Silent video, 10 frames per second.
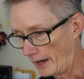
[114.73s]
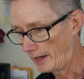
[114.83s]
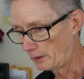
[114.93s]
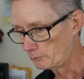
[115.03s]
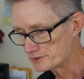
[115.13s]

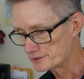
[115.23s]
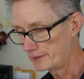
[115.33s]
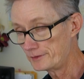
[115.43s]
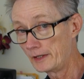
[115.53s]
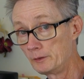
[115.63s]
I would
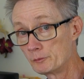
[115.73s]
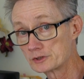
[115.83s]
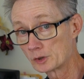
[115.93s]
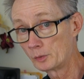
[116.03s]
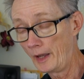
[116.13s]
say that he was
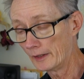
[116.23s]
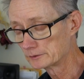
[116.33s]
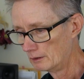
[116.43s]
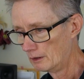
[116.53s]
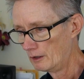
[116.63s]

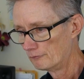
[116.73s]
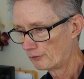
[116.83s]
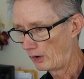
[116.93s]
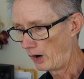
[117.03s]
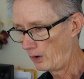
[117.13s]
correct.
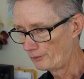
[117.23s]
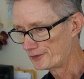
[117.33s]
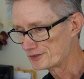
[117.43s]
For all the